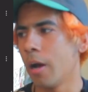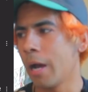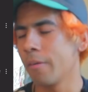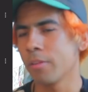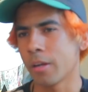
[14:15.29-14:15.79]

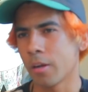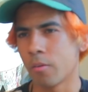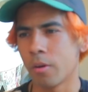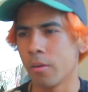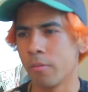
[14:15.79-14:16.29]
I have
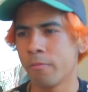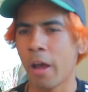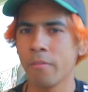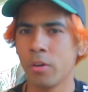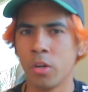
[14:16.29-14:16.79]
like around
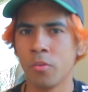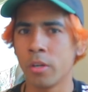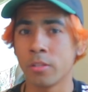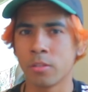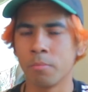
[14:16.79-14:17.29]

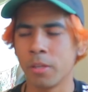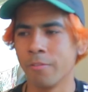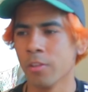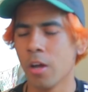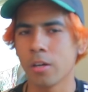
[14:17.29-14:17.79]
500 and something
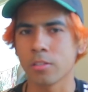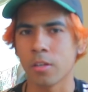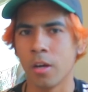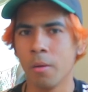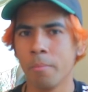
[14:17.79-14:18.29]
vlogs
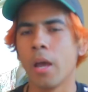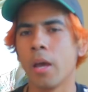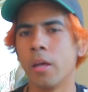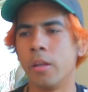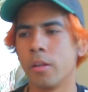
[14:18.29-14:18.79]
up,
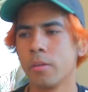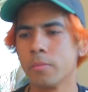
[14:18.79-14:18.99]
and